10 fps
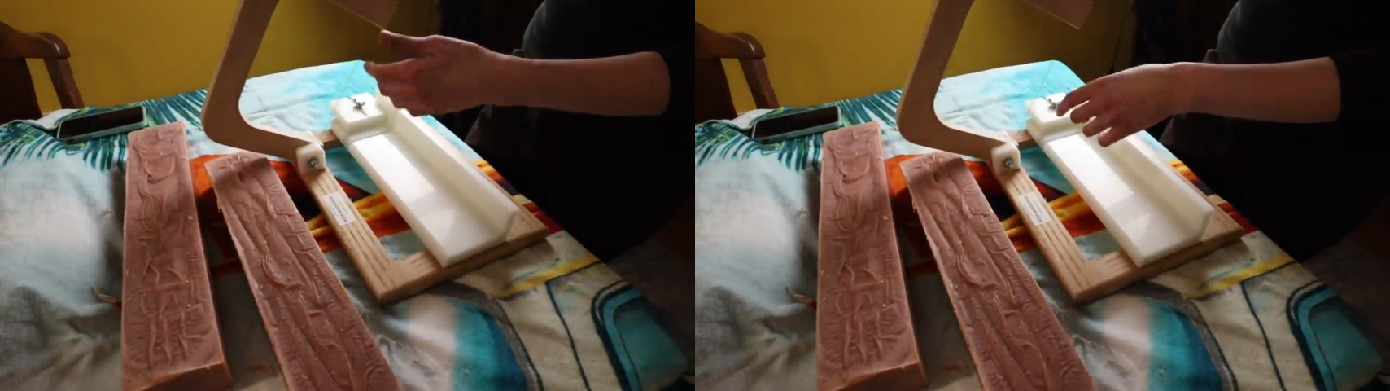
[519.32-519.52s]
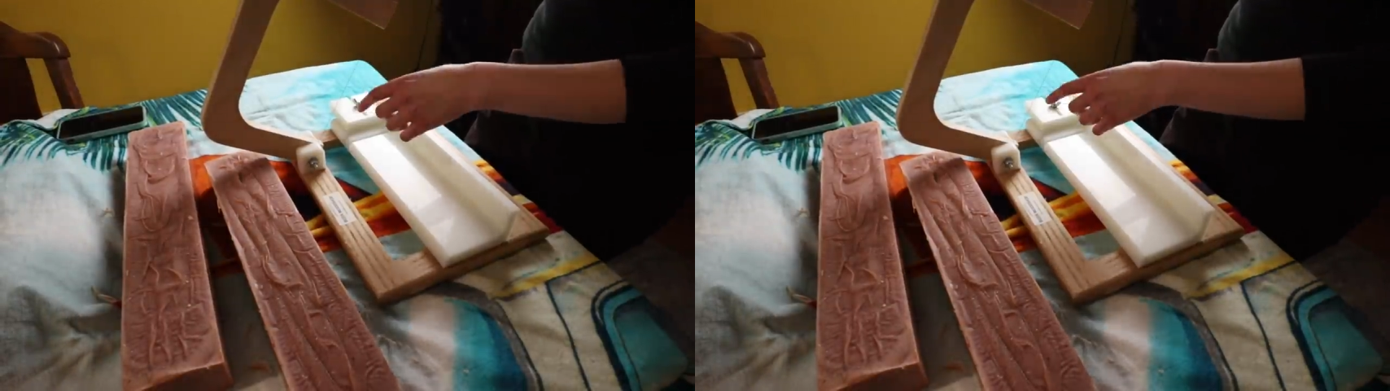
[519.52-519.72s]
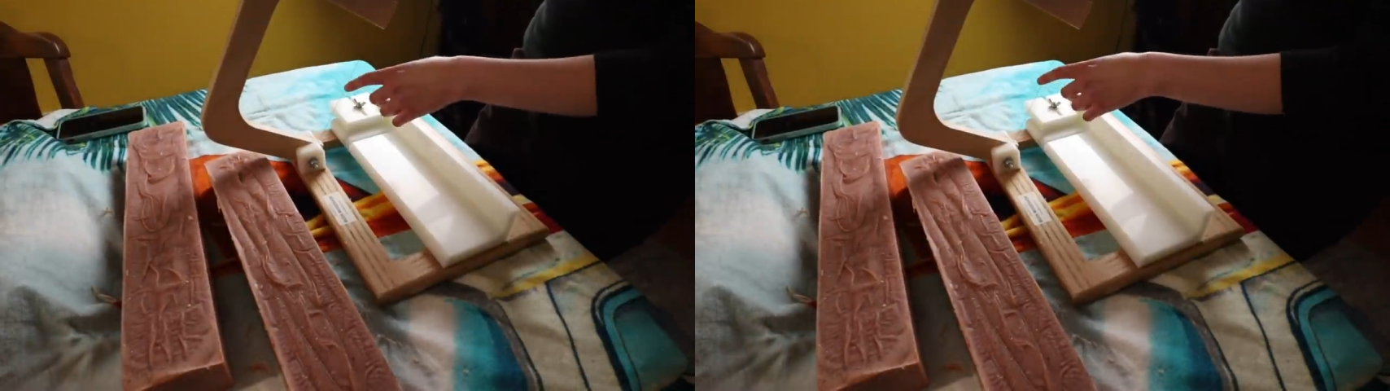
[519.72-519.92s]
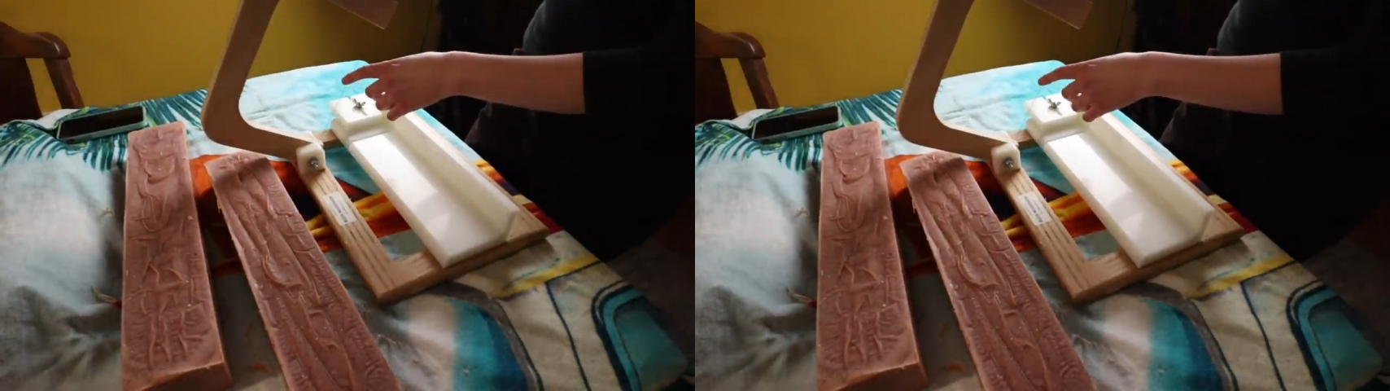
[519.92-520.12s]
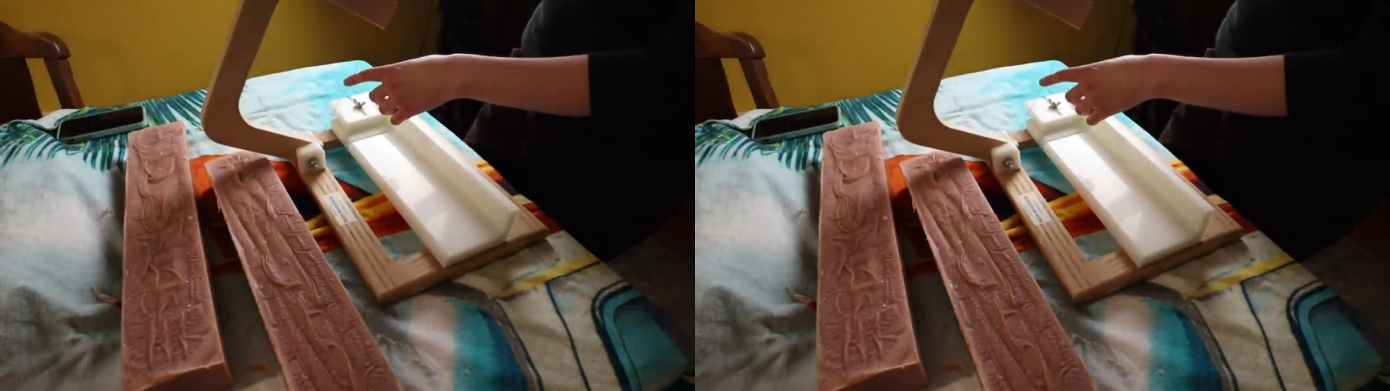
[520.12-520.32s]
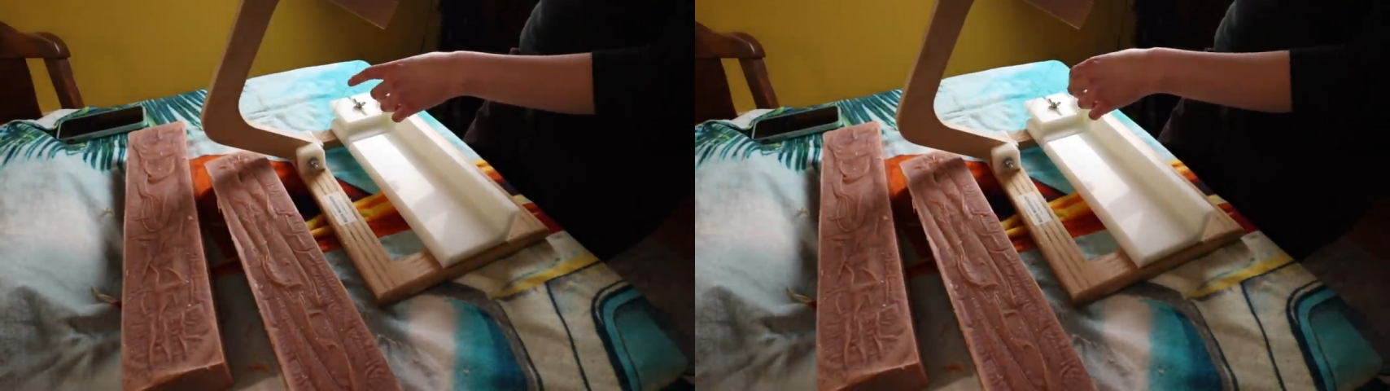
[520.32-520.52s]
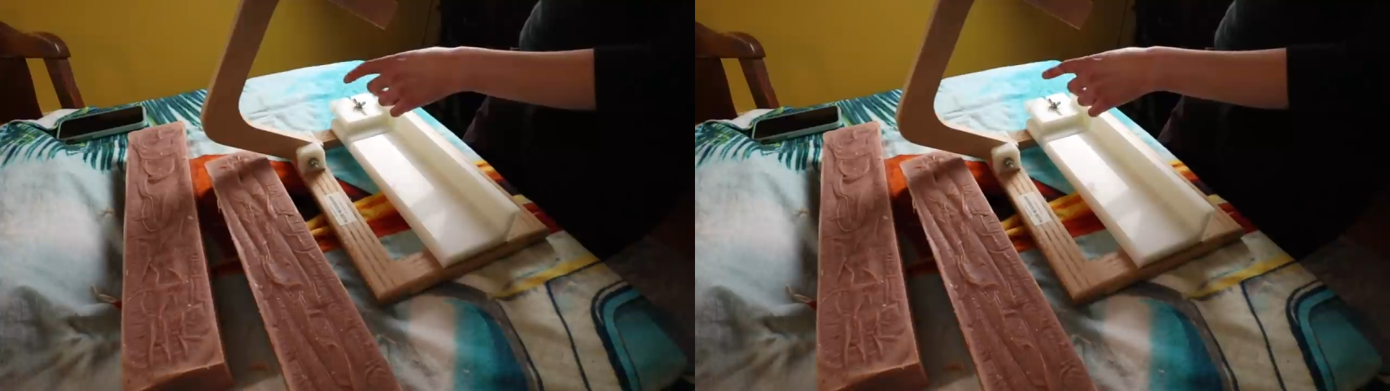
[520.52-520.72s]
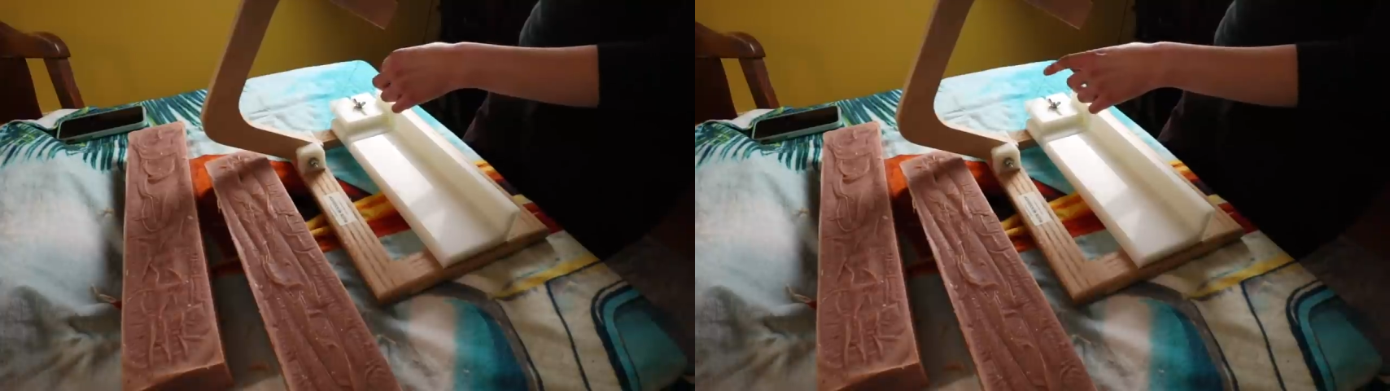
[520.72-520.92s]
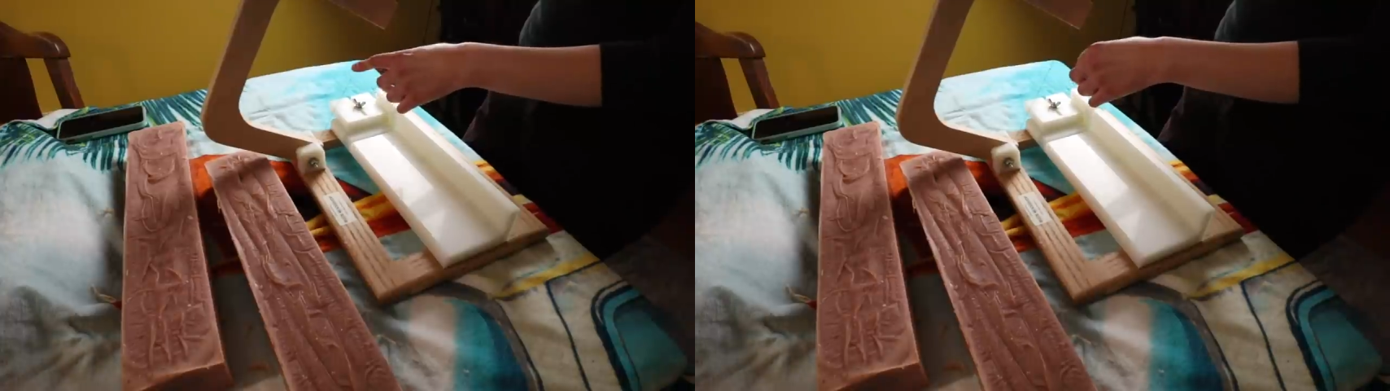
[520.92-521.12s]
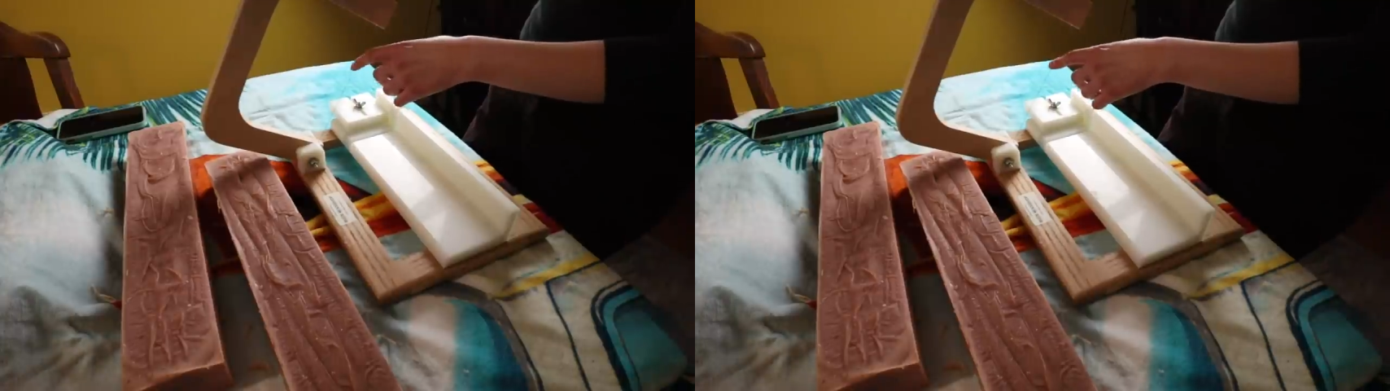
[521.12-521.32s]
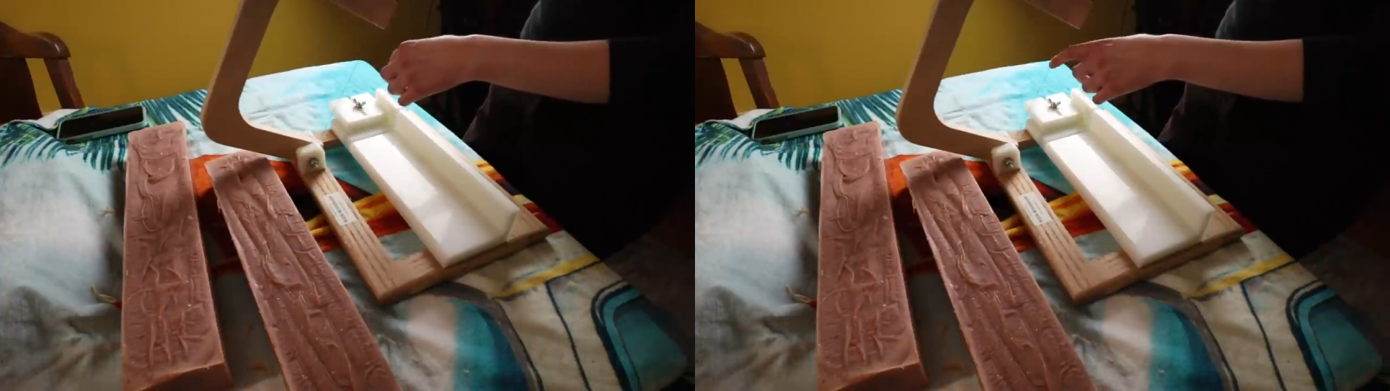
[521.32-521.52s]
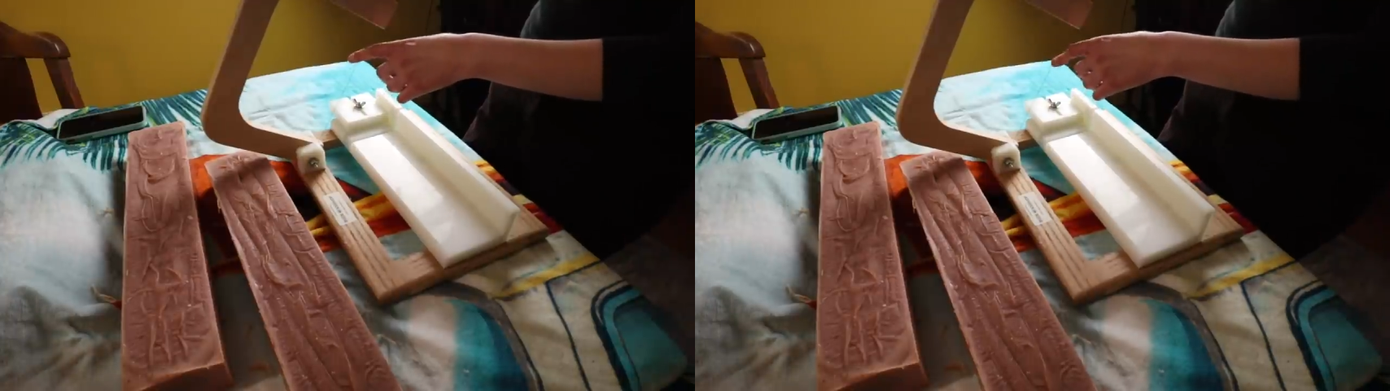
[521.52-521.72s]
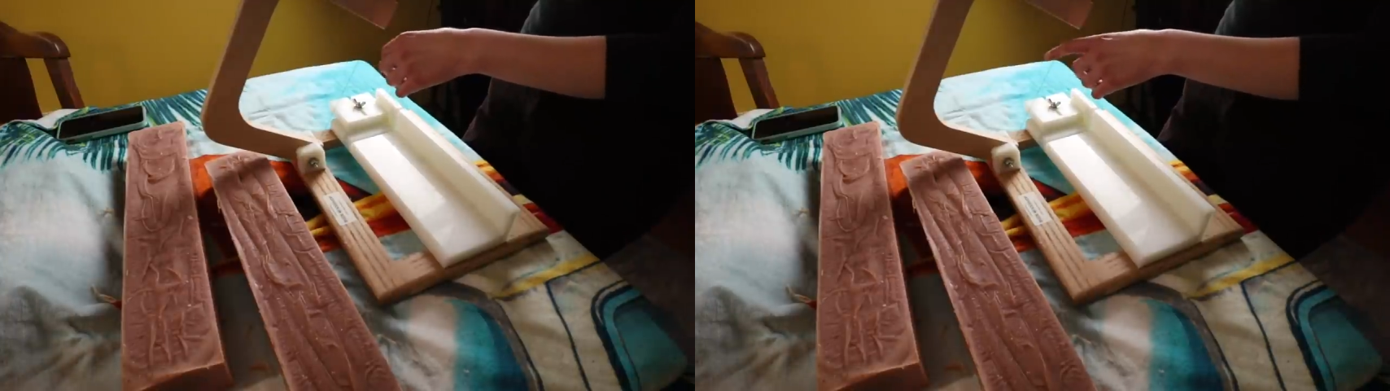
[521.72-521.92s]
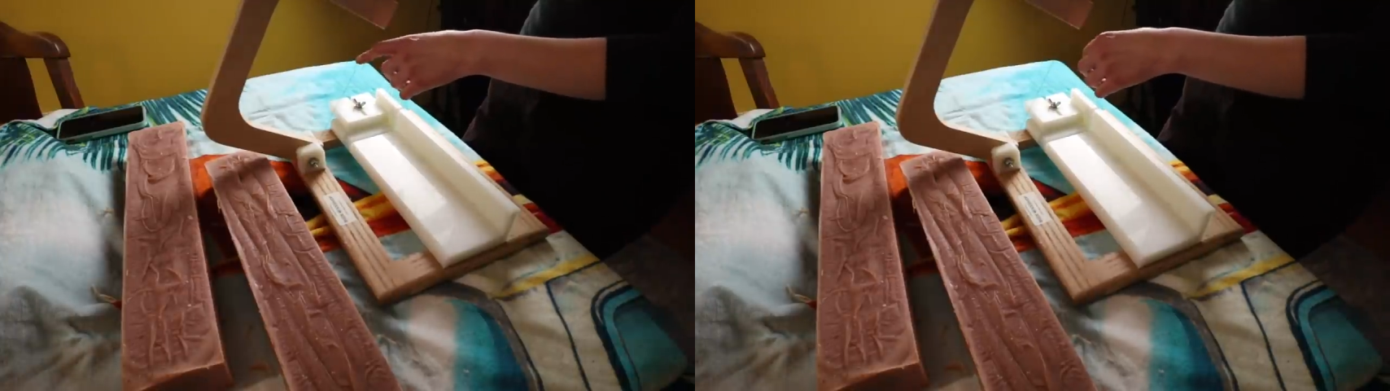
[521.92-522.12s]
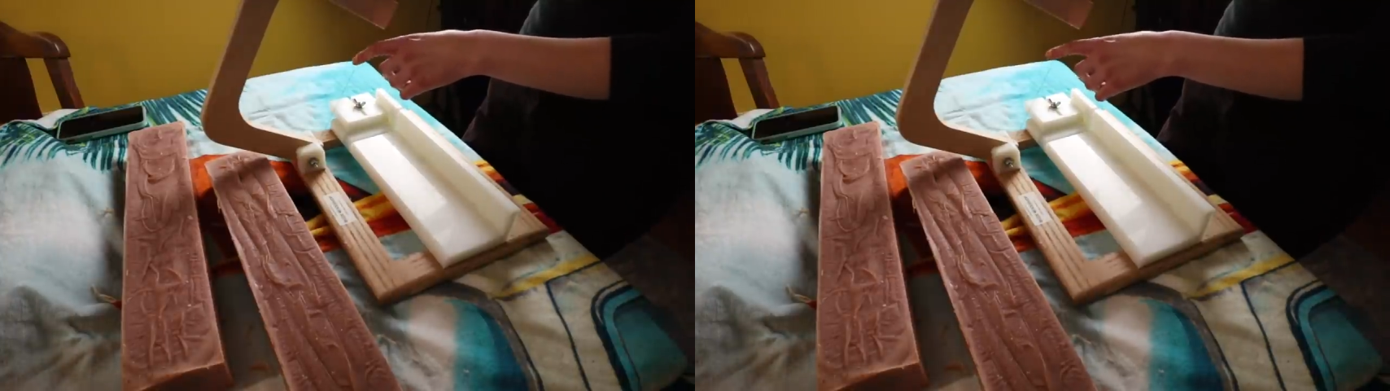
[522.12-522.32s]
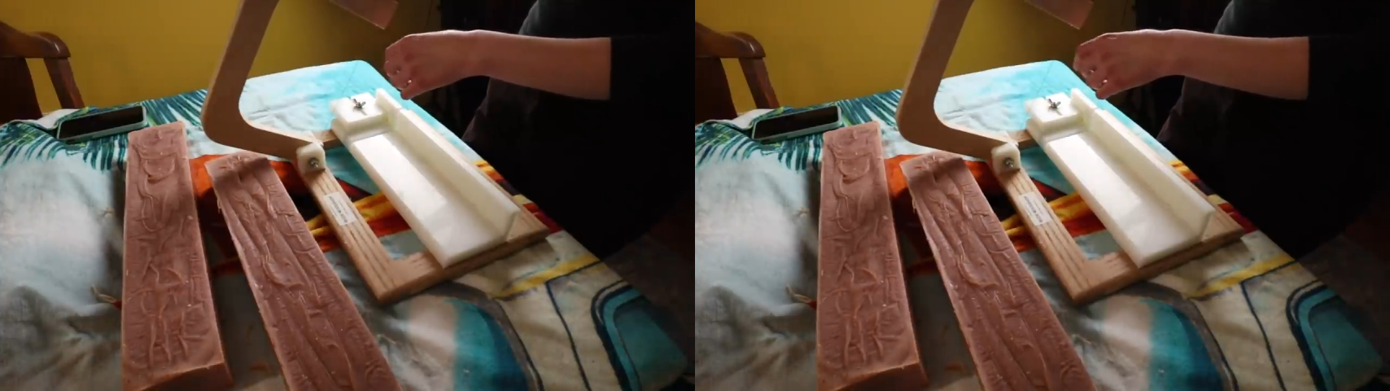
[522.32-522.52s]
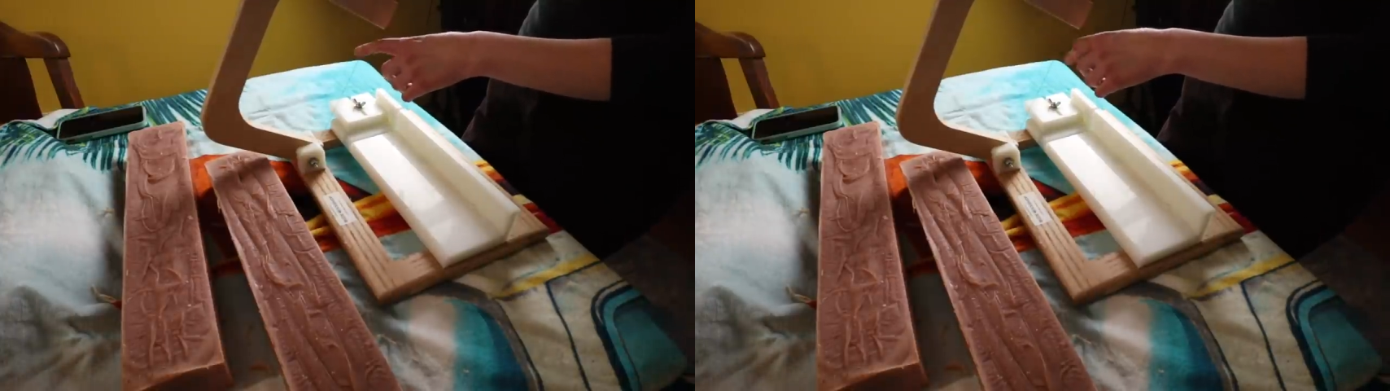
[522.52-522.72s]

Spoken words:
[unreadable: no face in view]